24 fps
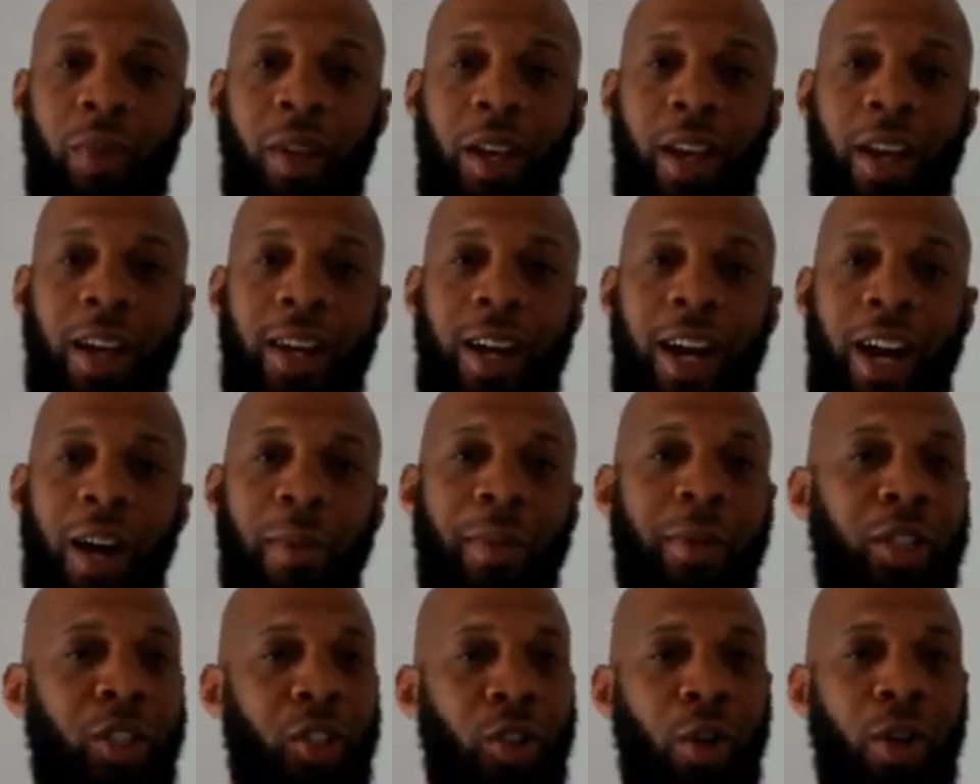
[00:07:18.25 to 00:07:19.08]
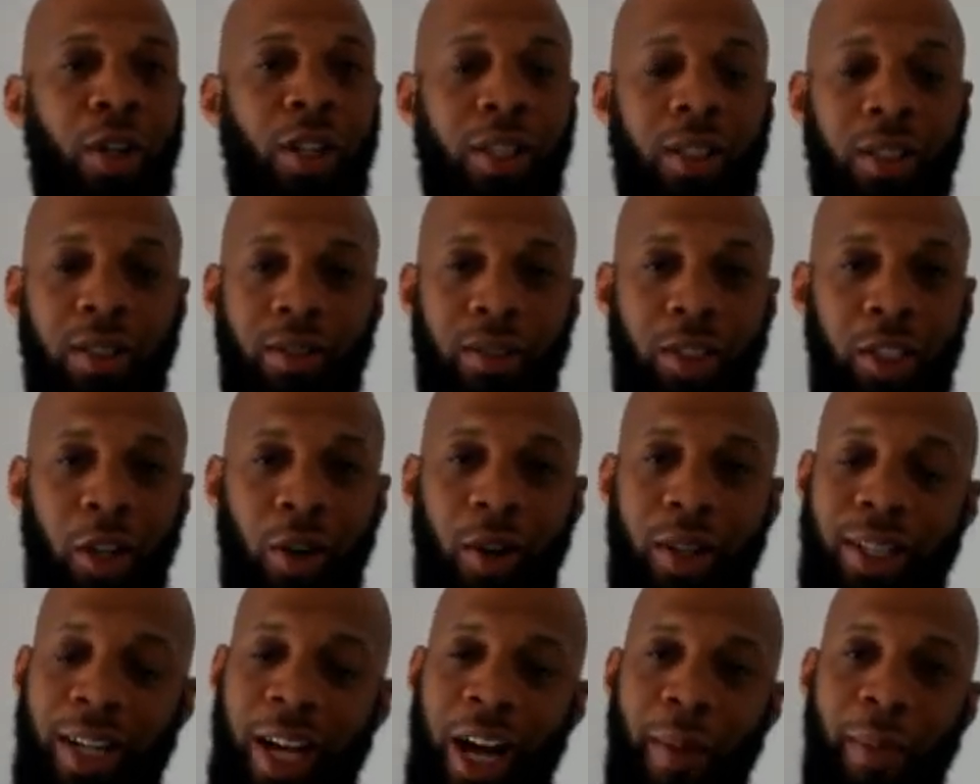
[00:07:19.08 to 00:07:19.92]
And I'll be sure to, you
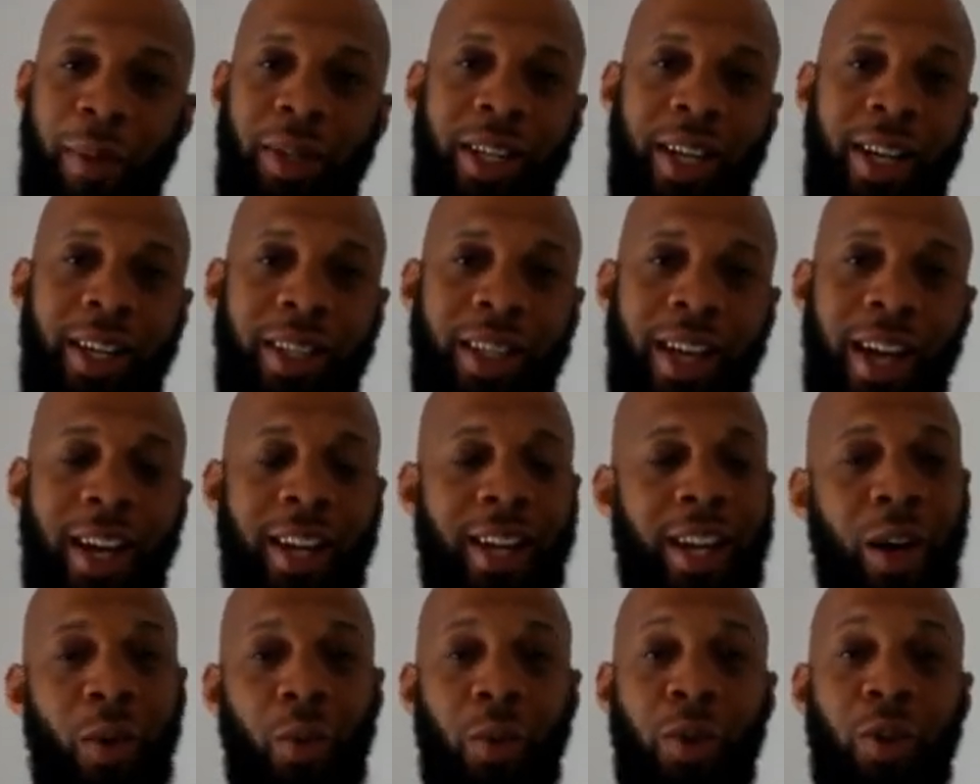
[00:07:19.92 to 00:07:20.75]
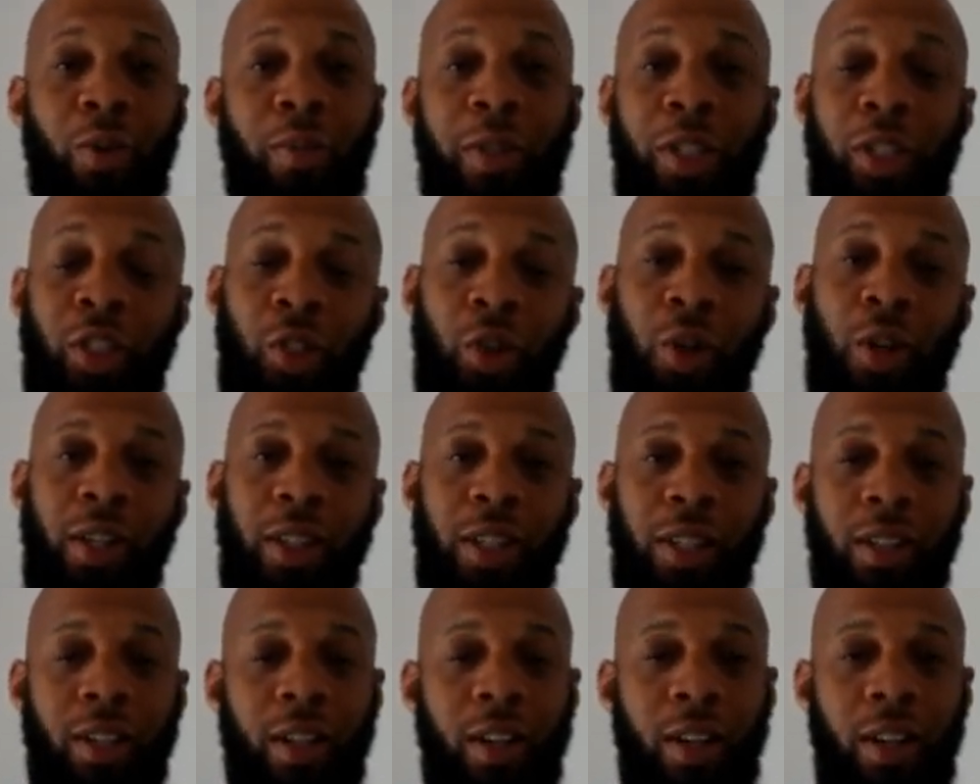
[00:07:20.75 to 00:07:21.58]
know, accommodate that, and I will be sure
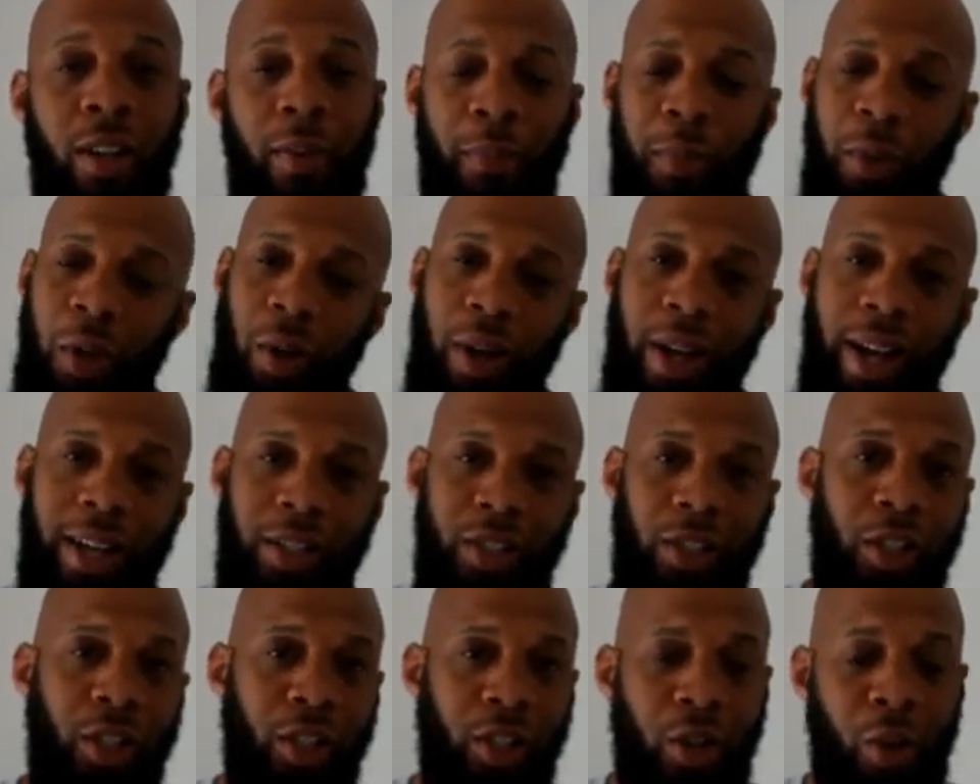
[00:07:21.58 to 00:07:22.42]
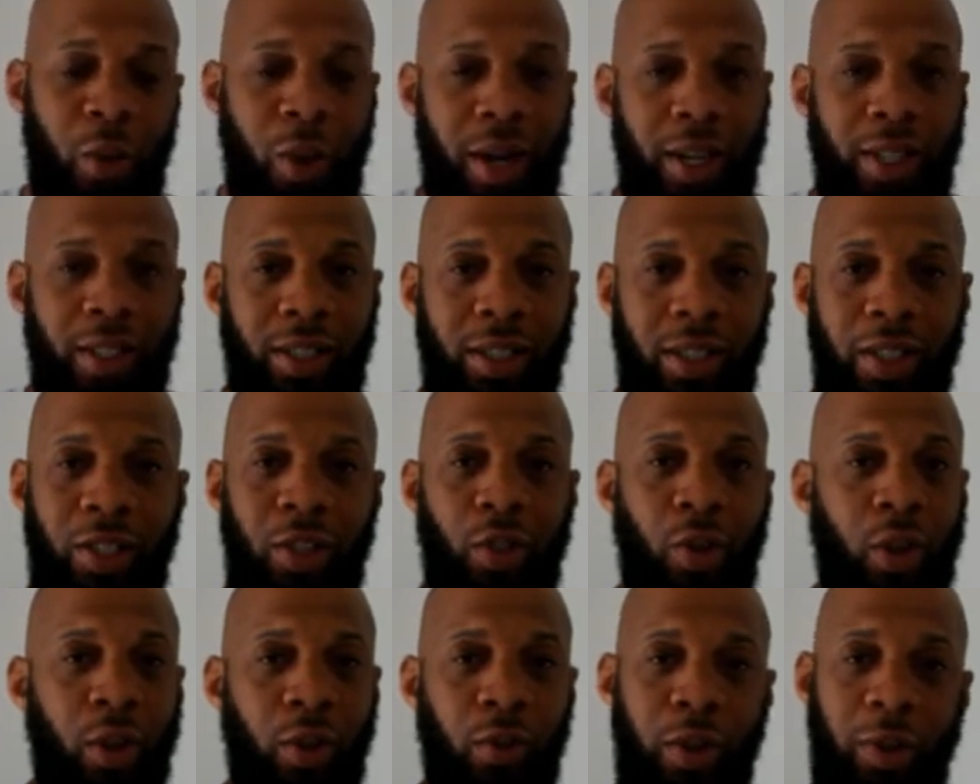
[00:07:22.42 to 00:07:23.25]
to, you know, answer your
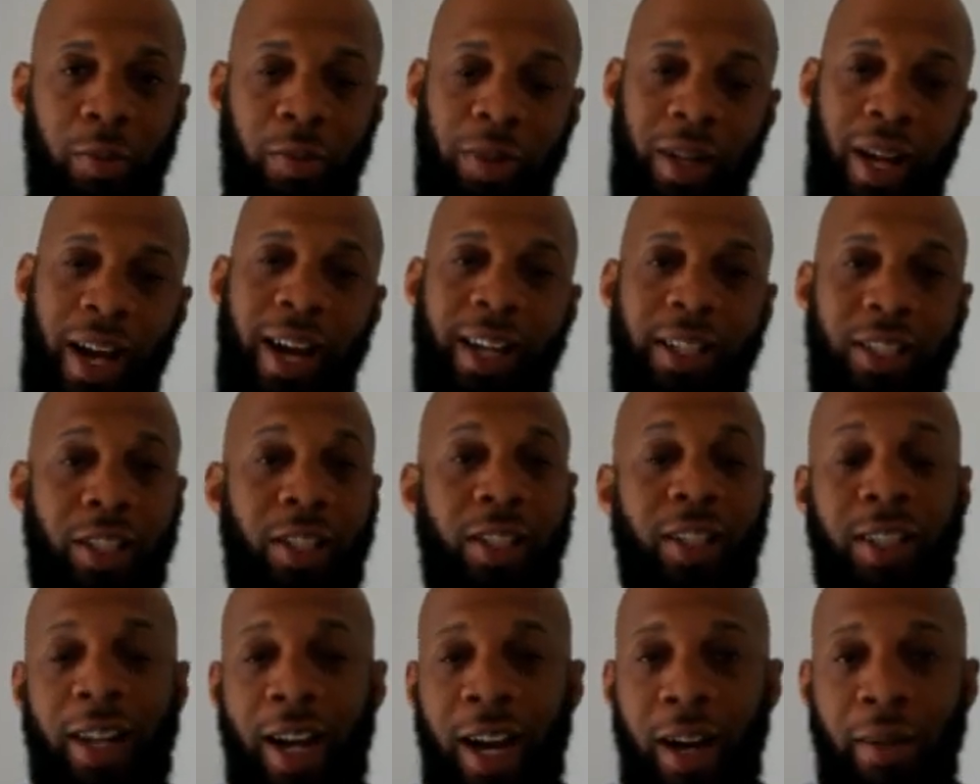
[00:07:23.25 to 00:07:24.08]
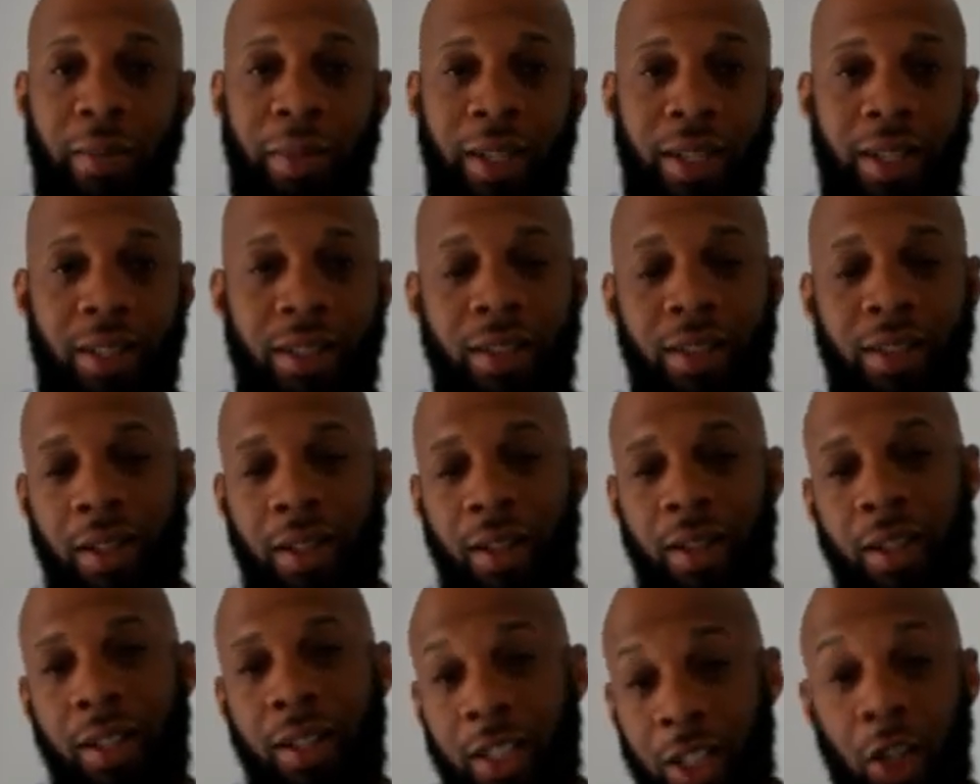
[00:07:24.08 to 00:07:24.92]
questions or reply to your comments,
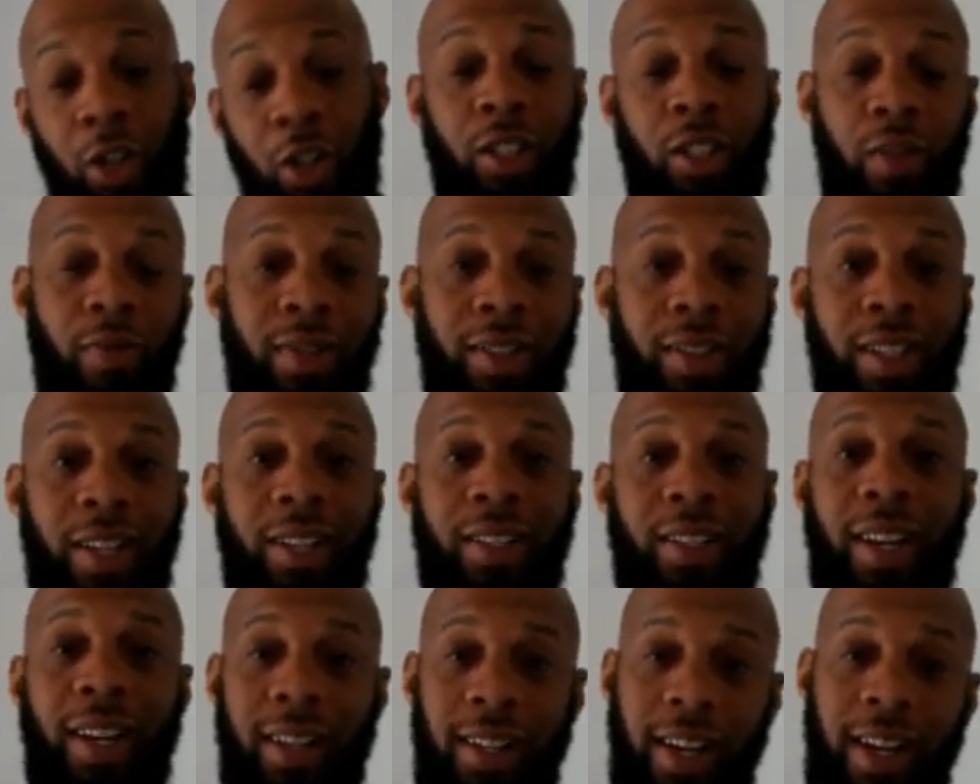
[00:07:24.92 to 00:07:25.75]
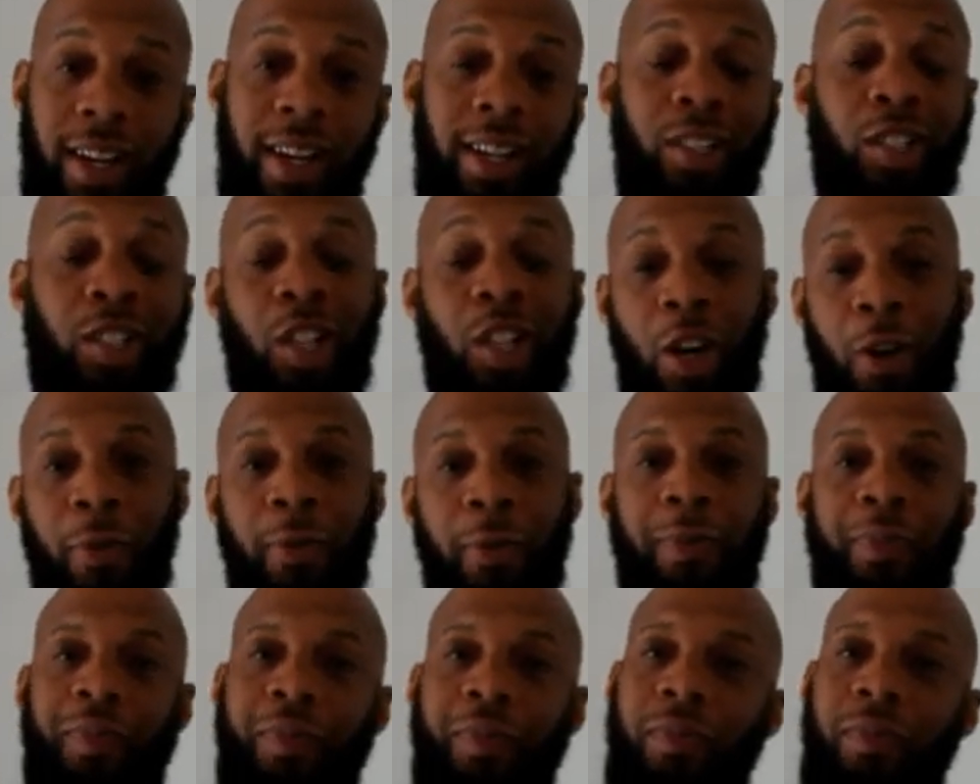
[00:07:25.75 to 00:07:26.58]
you know, different things like that.
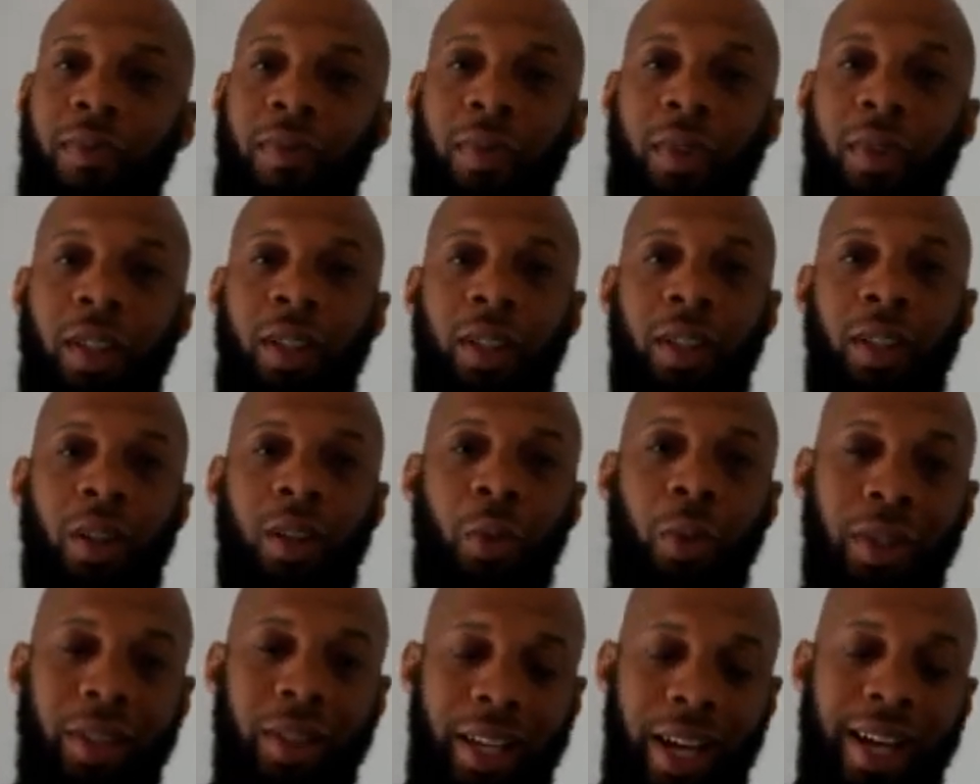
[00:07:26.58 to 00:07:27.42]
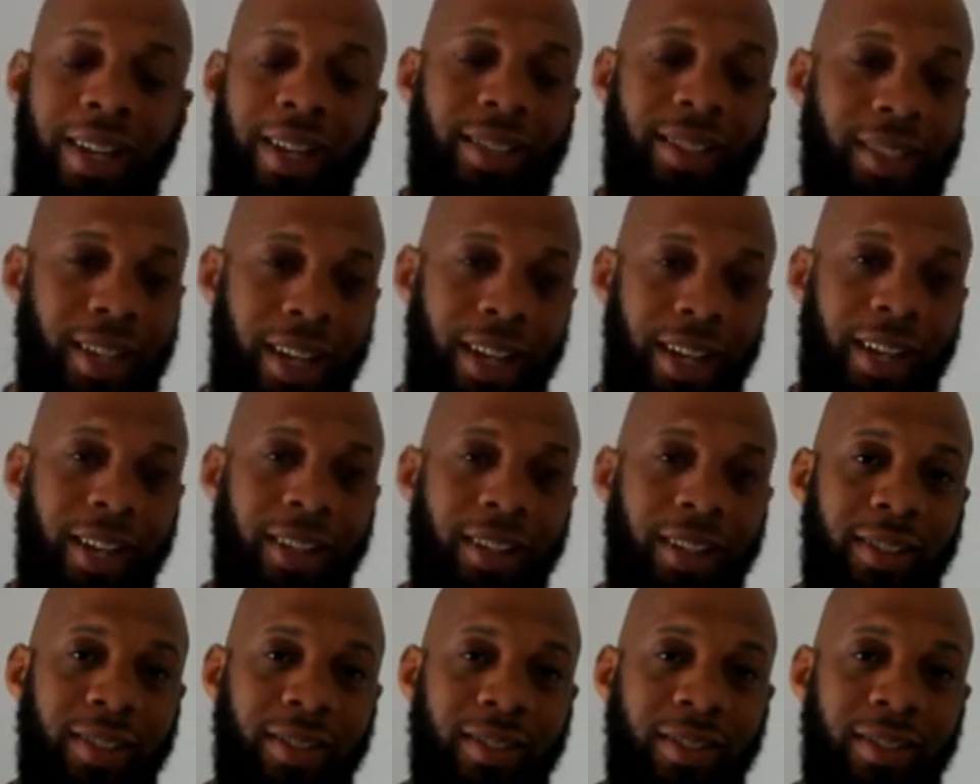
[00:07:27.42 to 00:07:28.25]
So, with that
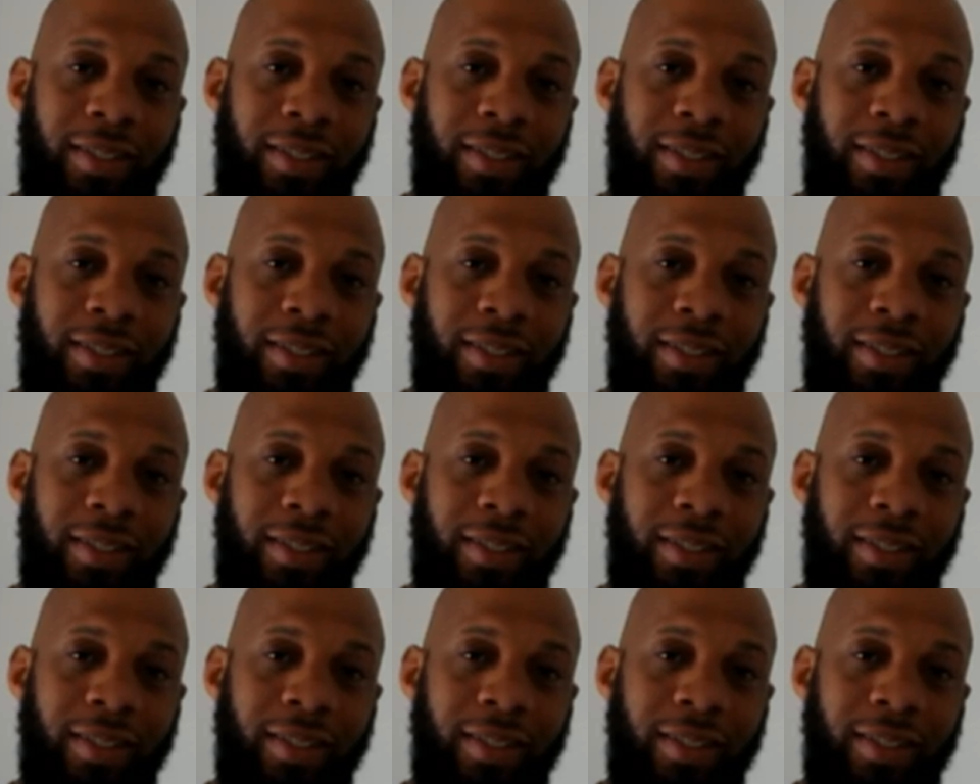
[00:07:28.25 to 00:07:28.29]
said,